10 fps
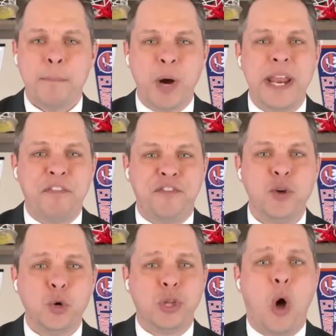But if
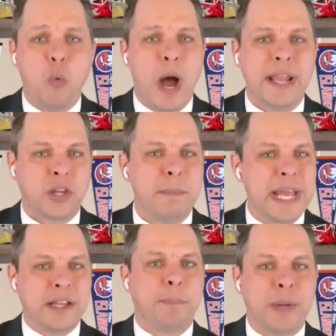you don't want to
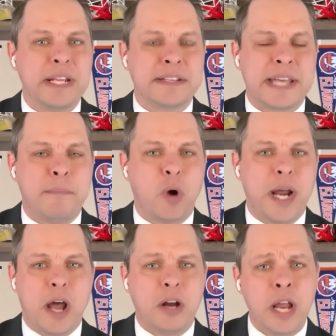make the play to Sam
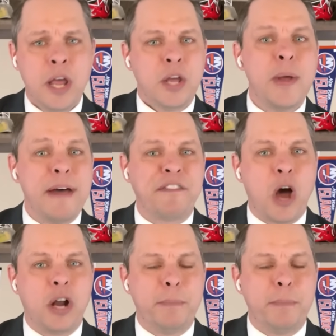Reinhart, you have